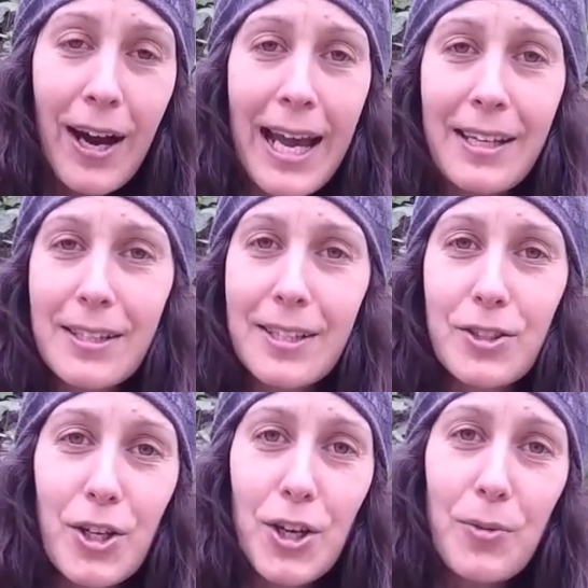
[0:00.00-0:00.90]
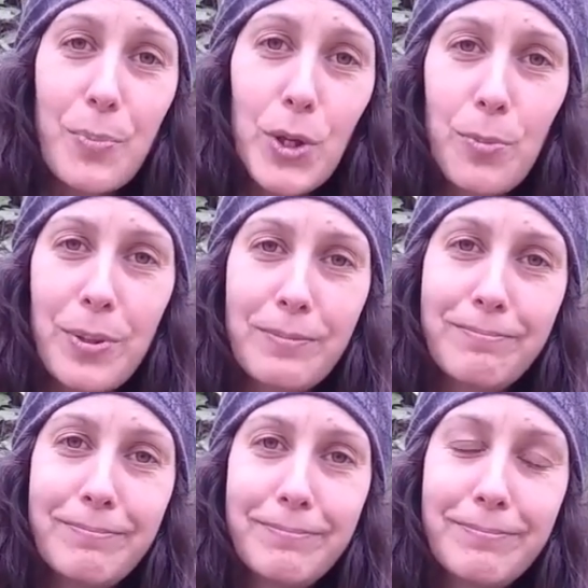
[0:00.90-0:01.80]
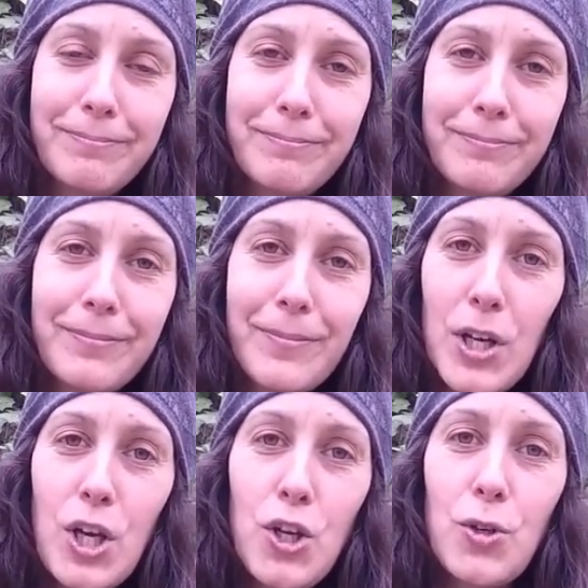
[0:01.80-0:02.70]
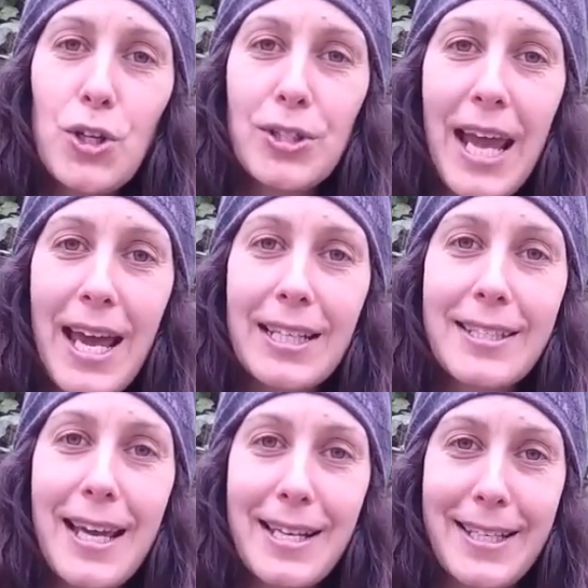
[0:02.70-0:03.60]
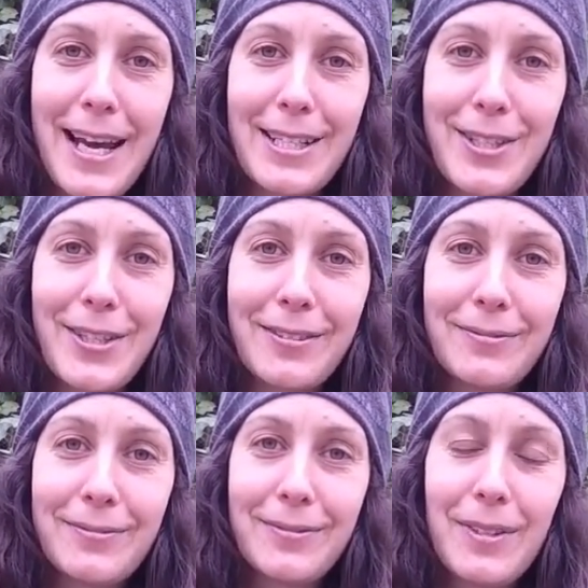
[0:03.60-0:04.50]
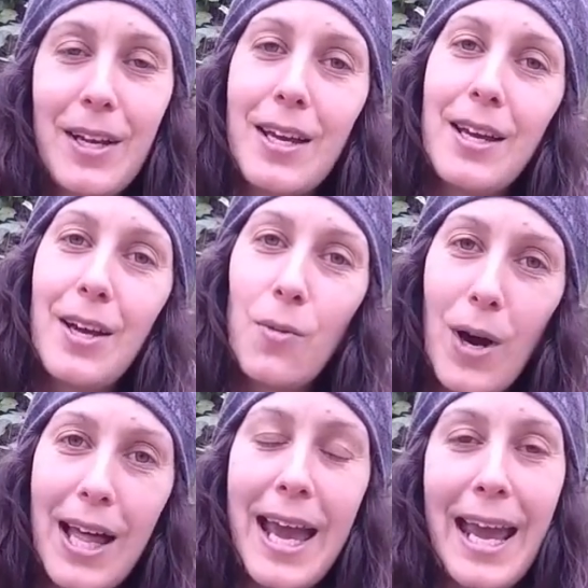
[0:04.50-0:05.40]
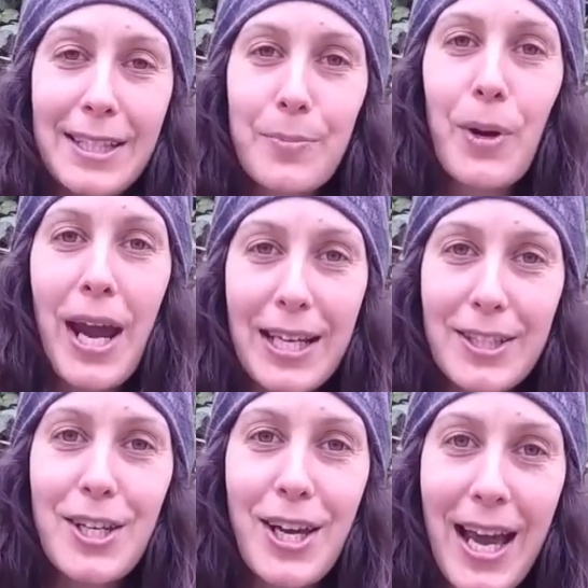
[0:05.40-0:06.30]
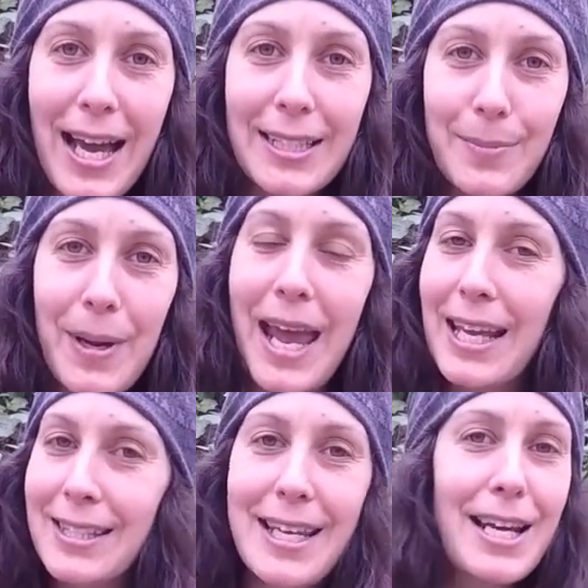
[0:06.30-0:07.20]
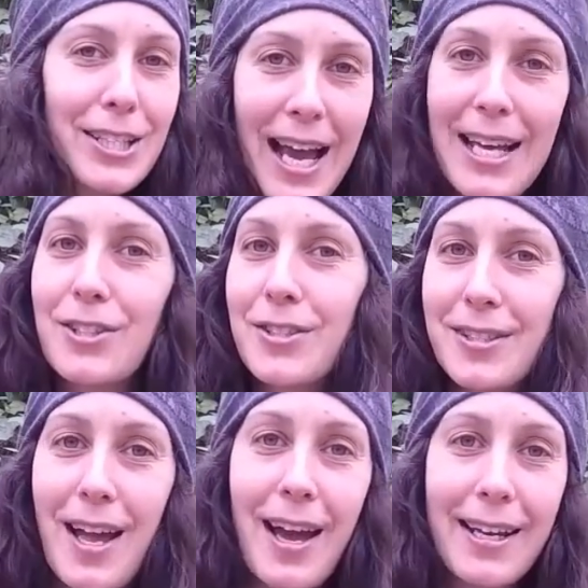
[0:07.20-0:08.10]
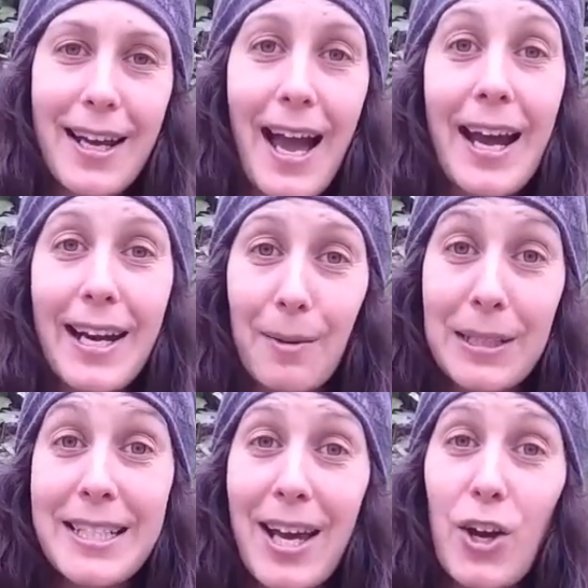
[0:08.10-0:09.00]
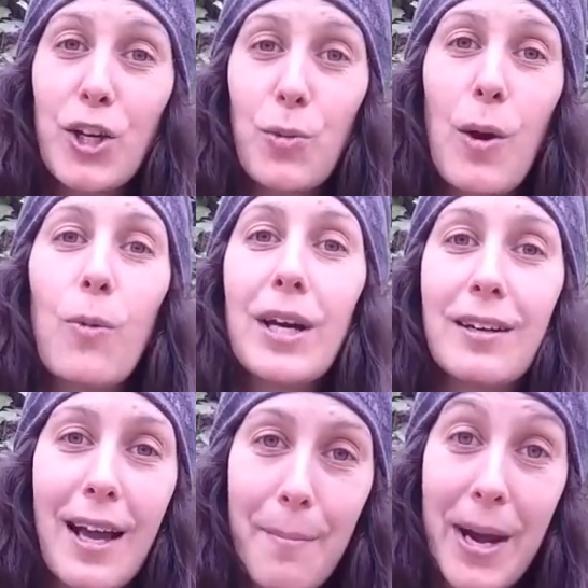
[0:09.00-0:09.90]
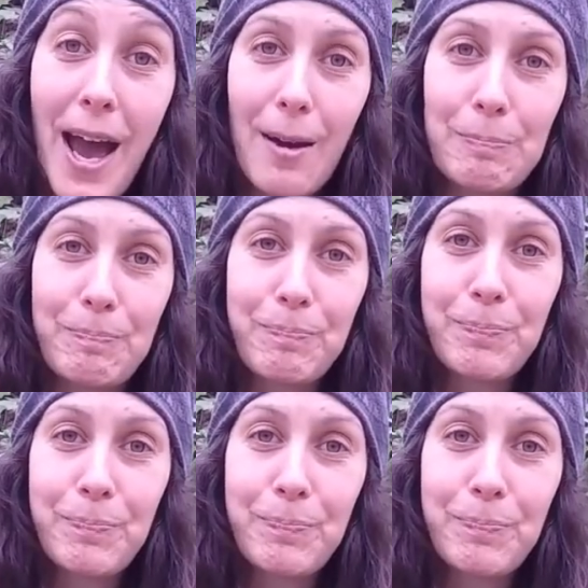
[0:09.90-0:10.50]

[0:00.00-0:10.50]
All right, so you poop. You use hand sanitizer. Well, I hate to break it to you guys, but hand sanitizer is not gonna cut it. I'm gonna tell you what will coming up.